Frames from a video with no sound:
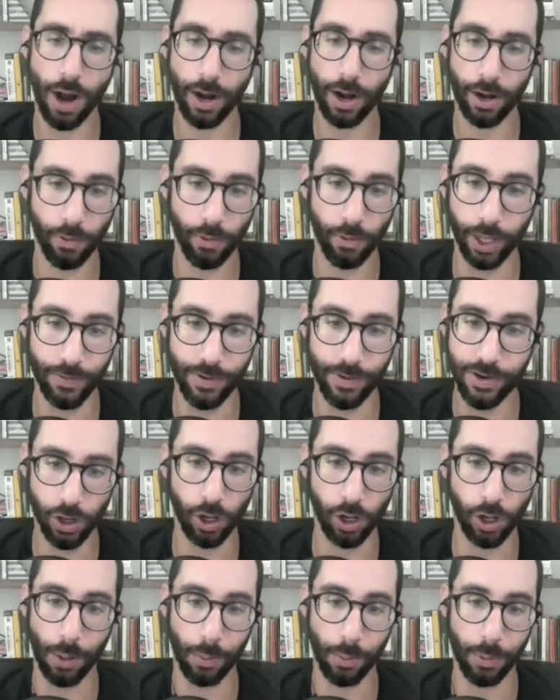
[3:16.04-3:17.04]
irrelevant at all.
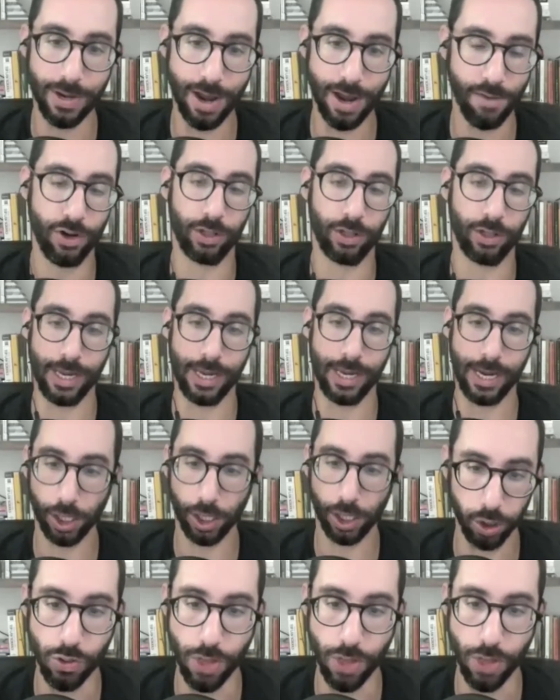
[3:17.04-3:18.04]
I would definitely
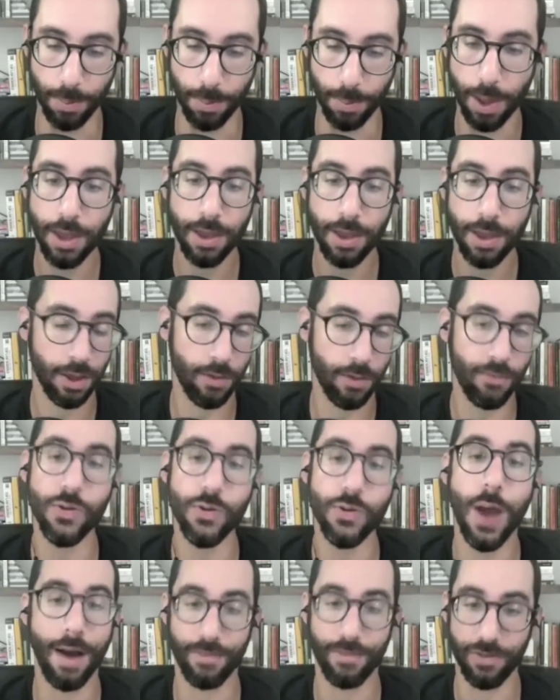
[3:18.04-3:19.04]
include them if you
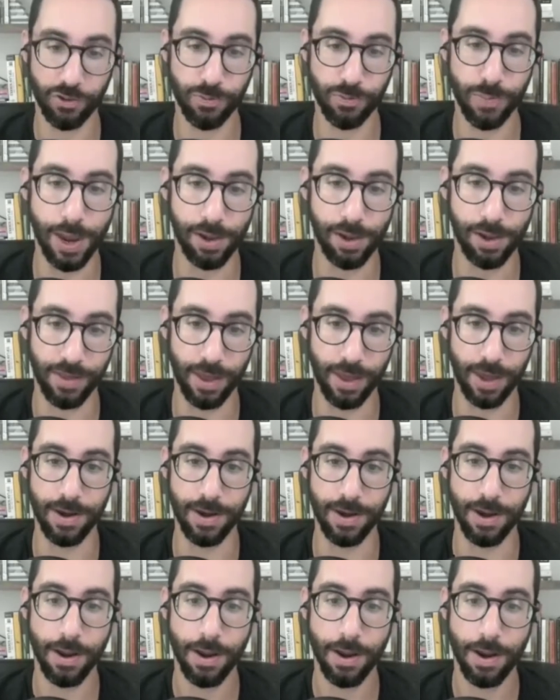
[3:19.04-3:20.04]
have the space. They
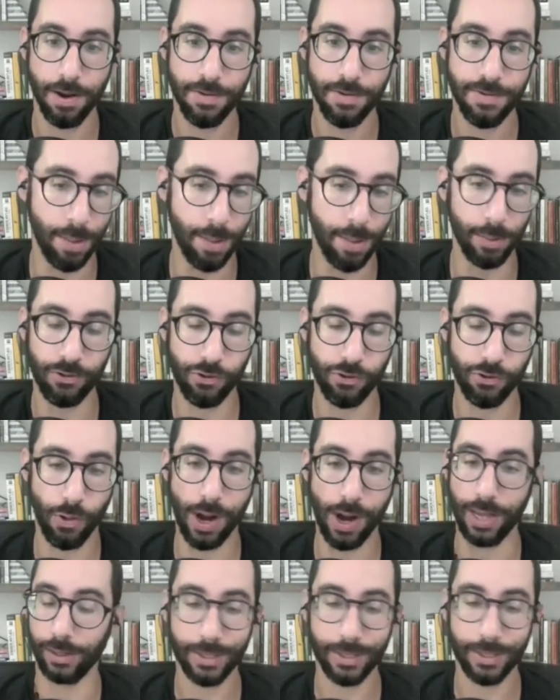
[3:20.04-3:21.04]

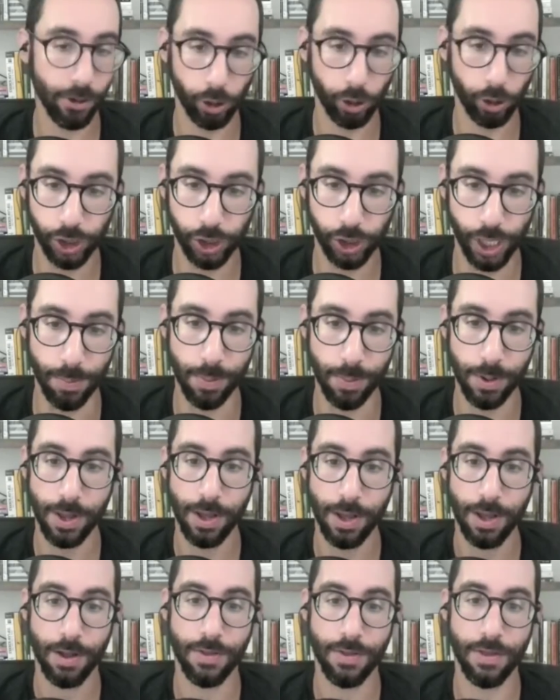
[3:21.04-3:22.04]
demonstrate leadership.
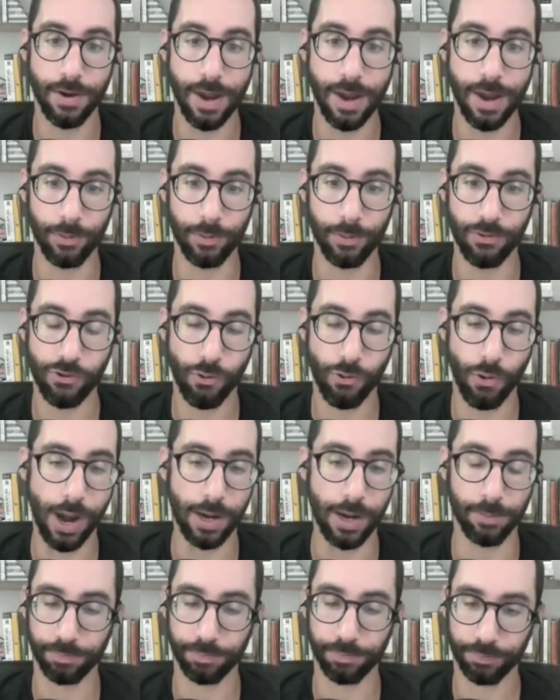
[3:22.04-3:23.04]
They demonstrate
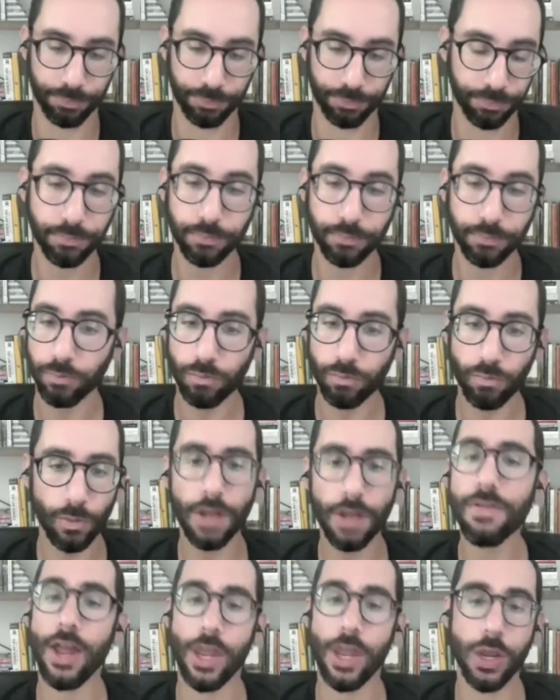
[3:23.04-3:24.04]

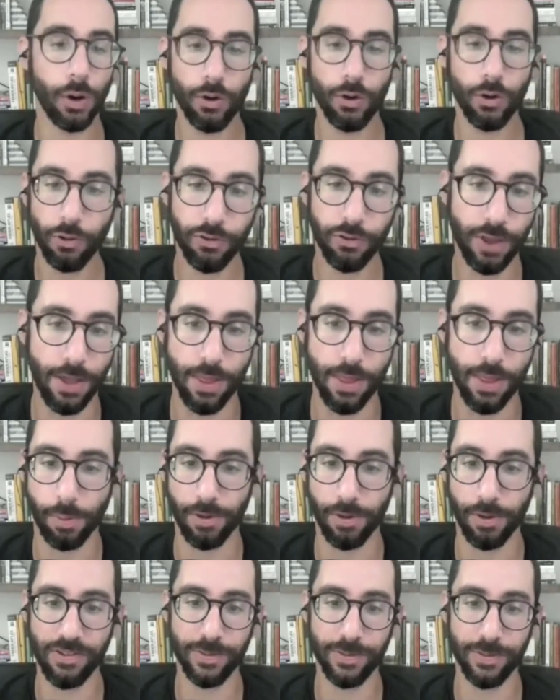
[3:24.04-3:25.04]
that you understand the
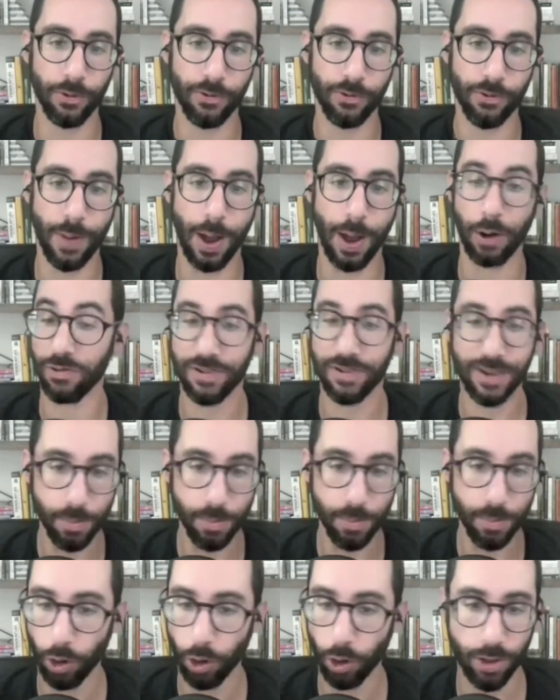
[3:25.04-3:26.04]
principles about
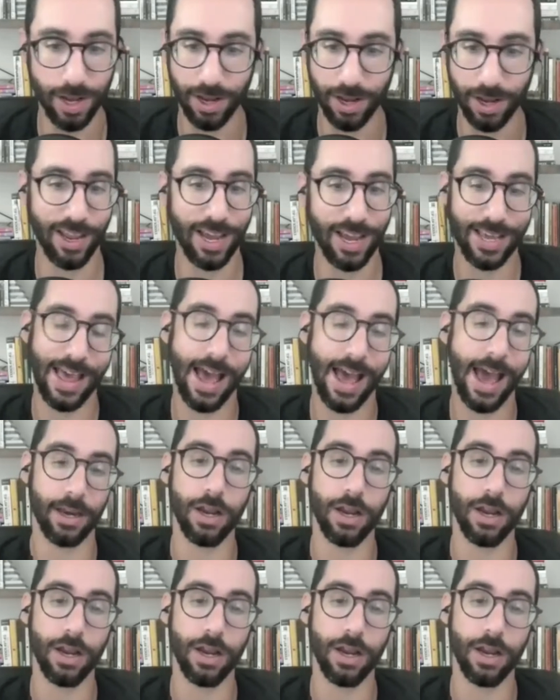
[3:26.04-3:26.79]
teamwork, things like that